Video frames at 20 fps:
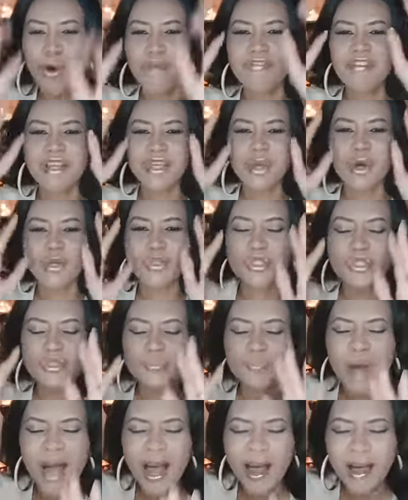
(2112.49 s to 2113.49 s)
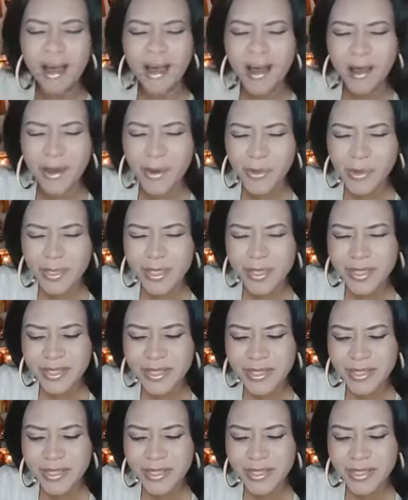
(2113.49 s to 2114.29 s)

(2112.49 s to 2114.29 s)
over your spouse,